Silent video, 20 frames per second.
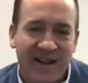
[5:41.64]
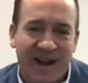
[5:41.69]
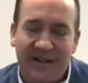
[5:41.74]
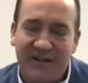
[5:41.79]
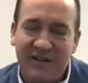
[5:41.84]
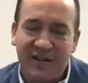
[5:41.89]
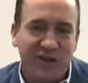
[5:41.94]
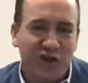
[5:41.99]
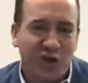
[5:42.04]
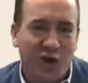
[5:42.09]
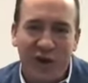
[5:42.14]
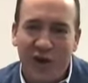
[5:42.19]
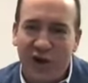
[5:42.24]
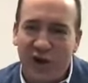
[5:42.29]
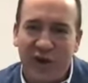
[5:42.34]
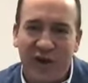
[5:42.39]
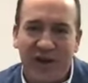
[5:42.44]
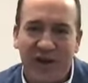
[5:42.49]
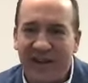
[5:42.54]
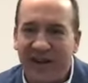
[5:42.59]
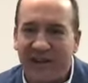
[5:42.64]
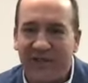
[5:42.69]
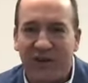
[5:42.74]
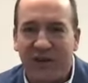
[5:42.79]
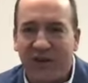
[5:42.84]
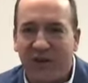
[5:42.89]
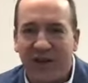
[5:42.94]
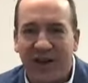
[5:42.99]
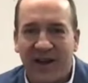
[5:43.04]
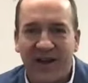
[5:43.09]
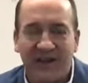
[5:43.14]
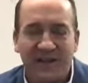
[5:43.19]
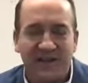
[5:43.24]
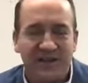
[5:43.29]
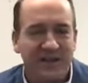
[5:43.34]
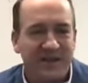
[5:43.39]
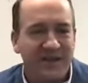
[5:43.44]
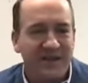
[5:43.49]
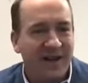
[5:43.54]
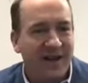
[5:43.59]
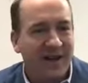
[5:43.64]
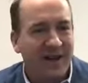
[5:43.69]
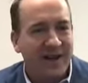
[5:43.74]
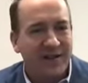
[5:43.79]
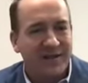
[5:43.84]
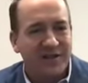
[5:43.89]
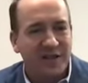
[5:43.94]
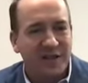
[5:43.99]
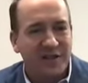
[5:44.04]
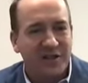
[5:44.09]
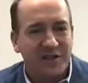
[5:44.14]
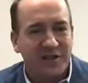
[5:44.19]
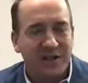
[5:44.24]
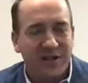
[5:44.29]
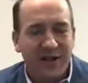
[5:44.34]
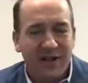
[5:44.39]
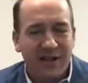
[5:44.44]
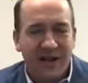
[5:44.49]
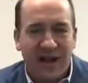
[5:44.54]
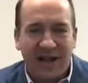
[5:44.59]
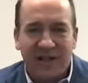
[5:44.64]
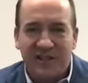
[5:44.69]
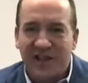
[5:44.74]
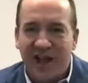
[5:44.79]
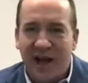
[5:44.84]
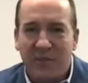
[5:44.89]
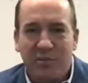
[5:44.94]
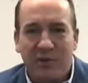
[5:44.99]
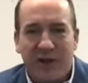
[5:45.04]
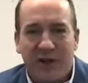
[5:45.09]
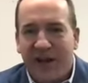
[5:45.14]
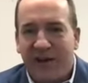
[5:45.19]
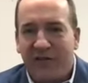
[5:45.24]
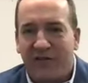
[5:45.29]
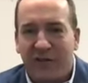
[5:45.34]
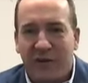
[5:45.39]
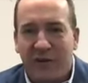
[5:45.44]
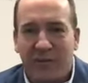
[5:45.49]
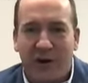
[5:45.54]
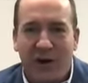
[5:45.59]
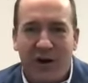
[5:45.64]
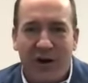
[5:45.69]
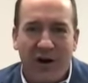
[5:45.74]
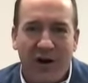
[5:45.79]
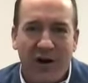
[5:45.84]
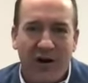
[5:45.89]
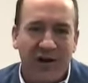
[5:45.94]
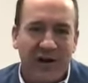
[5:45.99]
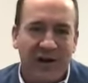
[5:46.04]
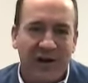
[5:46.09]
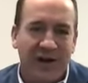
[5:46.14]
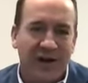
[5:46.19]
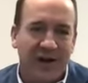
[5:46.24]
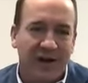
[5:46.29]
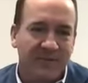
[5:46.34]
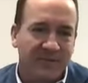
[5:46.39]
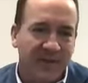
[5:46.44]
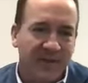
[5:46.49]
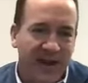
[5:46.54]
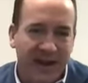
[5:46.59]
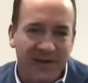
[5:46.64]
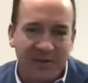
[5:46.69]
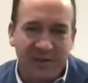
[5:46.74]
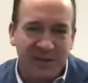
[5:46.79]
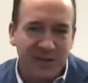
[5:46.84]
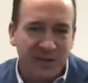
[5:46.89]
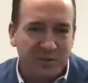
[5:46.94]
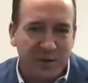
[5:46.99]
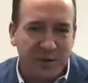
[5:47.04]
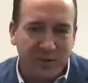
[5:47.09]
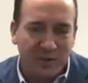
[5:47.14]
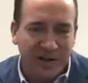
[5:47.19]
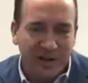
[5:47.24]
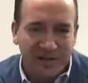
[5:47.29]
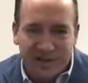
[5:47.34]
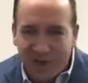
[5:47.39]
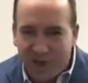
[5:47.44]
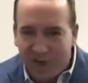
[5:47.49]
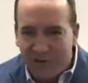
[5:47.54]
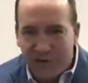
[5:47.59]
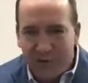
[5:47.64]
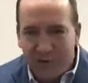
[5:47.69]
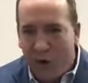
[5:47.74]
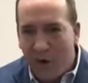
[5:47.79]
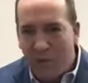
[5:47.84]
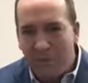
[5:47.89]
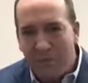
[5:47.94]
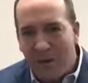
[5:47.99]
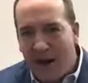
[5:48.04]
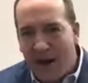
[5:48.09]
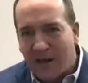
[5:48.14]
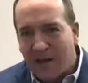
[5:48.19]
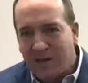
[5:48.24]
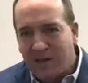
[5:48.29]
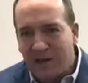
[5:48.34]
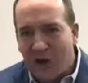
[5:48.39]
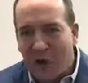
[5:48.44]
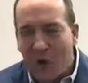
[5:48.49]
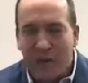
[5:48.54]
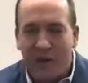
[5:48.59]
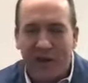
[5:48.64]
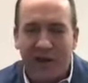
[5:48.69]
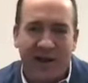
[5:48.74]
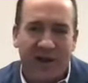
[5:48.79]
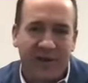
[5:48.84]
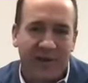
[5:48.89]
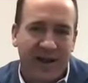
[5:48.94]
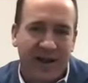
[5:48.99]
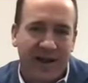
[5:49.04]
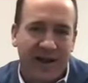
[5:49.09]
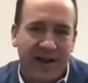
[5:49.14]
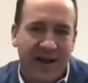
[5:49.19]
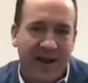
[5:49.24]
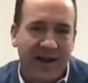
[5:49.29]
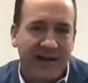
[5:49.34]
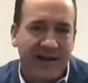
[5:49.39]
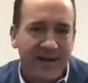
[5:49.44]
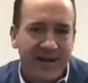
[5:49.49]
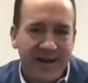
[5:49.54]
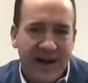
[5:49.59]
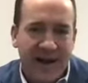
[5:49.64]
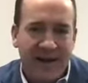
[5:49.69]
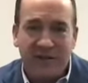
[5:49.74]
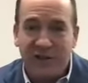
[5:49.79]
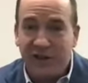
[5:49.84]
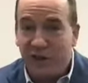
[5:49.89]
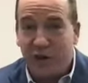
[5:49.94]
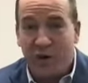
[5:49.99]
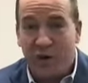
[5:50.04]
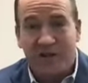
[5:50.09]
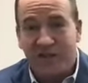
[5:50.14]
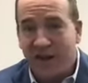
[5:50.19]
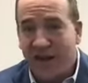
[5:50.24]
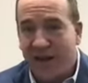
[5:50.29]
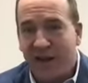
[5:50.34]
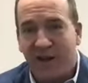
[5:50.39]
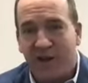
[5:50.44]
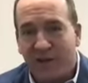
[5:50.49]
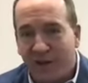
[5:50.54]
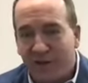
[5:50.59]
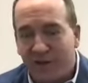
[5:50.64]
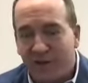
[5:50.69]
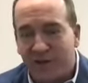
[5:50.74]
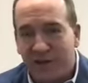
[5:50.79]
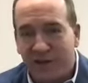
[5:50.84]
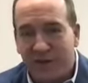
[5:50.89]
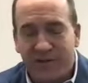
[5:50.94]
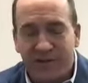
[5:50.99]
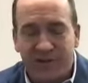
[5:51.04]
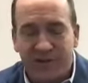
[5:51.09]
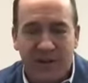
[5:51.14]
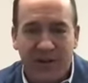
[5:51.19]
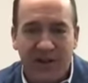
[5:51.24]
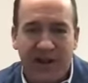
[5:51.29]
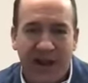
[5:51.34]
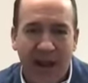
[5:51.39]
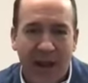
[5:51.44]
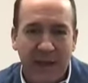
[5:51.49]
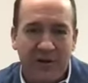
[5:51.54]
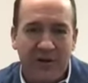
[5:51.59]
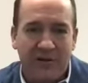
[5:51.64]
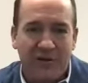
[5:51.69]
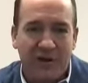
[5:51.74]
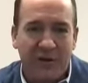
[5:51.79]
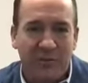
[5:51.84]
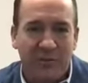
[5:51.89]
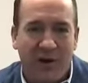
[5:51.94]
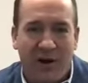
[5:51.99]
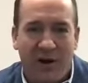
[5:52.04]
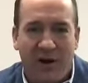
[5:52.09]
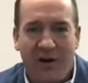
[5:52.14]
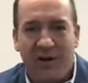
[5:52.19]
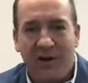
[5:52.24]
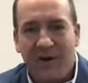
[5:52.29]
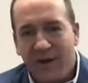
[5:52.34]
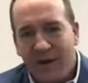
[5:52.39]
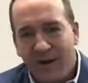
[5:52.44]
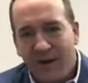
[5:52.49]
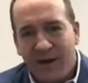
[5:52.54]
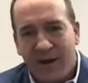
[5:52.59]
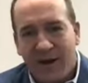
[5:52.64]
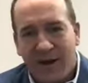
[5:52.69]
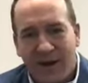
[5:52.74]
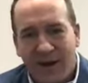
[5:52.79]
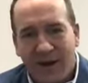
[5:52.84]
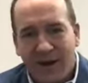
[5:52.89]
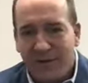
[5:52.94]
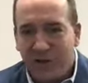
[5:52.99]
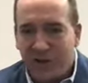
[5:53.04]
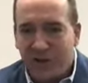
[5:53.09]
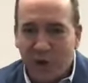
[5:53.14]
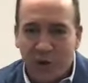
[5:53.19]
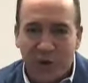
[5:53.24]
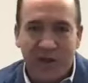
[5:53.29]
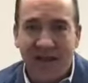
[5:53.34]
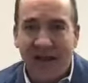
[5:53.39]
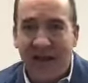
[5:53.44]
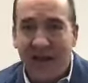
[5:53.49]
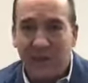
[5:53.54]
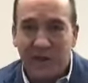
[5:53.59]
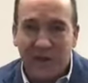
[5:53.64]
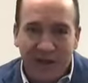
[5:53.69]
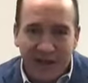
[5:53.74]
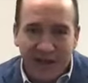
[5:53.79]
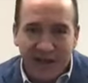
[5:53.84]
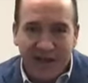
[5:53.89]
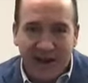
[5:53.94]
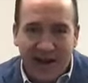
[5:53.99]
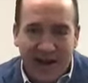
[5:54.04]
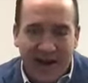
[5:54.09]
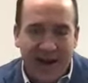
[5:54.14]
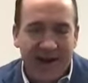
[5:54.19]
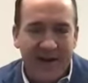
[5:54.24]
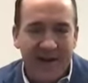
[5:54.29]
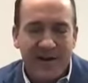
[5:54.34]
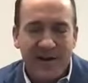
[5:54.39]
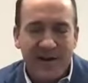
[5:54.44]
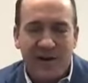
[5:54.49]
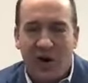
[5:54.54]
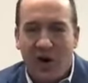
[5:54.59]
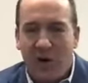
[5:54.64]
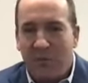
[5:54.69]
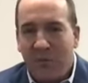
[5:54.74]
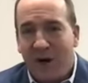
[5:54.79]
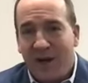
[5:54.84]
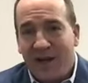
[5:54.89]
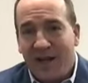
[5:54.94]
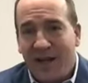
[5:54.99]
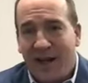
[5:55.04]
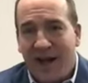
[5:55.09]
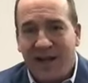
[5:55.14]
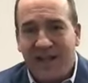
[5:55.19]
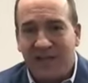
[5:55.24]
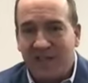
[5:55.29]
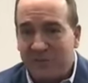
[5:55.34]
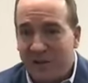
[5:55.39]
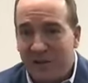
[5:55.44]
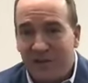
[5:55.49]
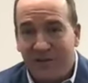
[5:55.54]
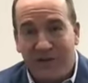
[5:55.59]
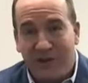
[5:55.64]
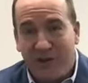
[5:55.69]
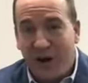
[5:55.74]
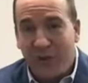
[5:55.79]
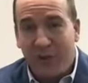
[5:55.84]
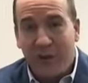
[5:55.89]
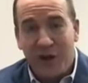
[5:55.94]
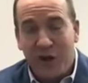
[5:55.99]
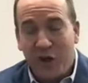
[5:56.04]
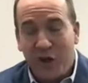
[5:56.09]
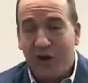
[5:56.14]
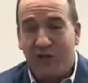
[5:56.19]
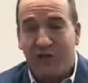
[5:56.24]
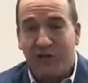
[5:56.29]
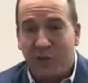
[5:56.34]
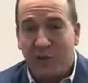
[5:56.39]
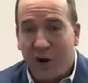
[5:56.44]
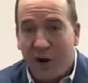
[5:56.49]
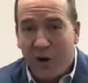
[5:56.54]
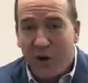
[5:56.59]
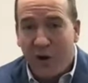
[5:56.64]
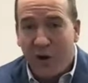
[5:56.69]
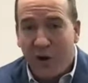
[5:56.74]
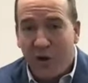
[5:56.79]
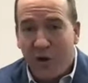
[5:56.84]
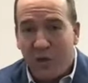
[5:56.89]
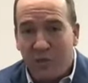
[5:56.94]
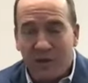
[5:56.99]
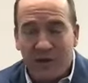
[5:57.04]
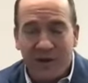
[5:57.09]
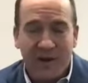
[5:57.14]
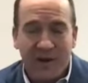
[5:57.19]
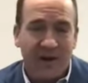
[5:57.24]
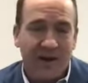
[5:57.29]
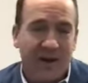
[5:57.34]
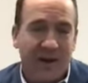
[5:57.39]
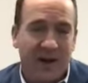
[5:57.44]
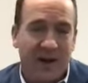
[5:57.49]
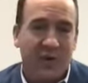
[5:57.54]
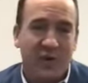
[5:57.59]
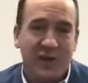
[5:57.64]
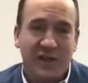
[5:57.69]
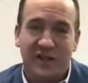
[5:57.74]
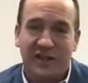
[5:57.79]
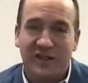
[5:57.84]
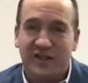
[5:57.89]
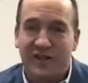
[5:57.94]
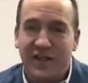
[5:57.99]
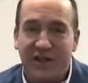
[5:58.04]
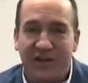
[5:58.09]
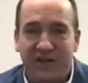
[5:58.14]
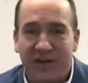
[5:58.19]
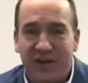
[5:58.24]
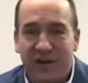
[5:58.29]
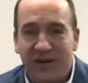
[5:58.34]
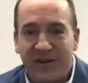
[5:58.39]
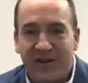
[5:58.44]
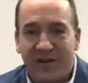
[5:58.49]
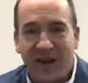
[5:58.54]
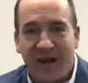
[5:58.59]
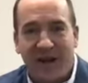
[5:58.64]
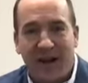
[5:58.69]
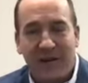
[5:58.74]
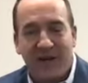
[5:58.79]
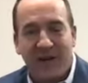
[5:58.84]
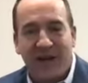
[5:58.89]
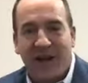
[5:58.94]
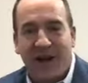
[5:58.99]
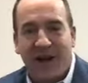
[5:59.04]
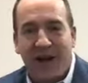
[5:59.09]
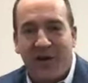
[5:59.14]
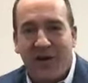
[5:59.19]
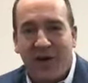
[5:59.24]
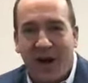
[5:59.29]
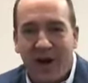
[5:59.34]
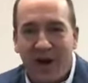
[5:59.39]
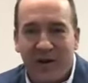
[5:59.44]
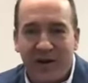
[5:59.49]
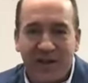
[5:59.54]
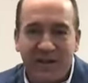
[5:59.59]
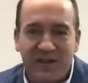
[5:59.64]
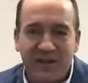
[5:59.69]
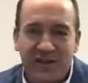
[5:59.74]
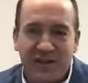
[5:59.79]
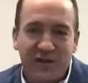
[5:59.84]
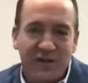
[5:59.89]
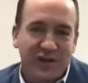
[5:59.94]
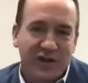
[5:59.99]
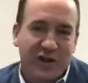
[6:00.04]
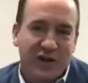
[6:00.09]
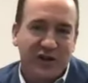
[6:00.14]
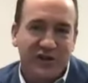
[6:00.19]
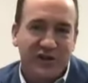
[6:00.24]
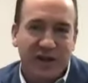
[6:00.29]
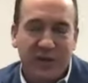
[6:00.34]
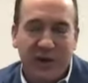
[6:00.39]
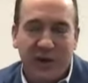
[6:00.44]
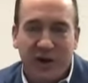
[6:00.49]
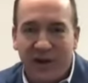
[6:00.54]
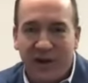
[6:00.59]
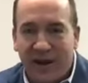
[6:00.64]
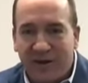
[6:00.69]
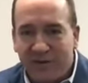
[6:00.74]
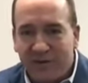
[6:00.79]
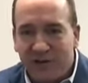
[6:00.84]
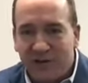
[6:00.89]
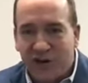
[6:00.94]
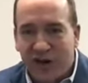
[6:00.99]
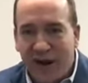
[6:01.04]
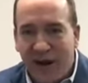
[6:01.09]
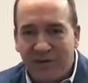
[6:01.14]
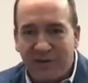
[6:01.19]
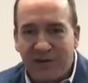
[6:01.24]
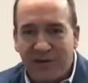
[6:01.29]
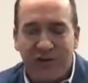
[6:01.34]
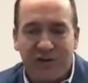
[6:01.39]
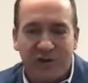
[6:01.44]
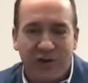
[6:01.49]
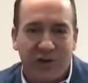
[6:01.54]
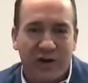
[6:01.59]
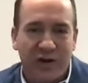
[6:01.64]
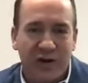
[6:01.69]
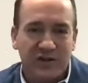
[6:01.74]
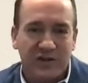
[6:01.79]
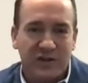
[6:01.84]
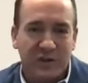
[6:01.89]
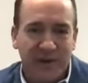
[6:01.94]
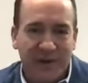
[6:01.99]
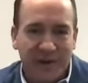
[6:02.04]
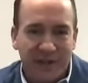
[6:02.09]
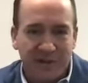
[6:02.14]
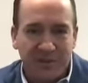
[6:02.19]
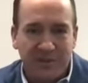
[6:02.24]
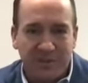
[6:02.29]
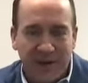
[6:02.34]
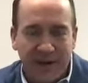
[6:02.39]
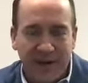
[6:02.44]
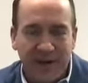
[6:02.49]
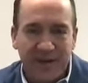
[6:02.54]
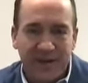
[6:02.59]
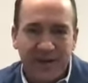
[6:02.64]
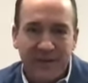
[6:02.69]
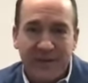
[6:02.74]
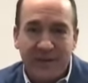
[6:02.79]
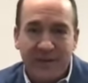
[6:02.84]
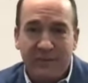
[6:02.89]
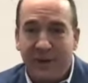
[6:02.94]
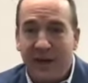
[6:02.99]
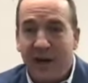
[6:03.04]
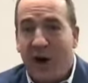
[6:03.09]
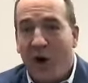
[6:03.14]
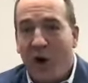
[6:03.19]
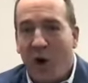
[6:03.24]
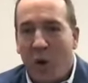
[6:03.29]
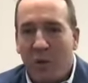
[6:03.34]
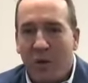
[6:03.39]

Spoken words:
enjoyed doing different things since I stopped playing football. I haven't just put myself in one box and only done that. I've enjoyed staying close to the game of football. Doing that with Eli on Monday nights has been fun. We do it from home, which is different, right? I'm in Colorado. He's in New Jersey. We don't have to travel for it, so we get to be home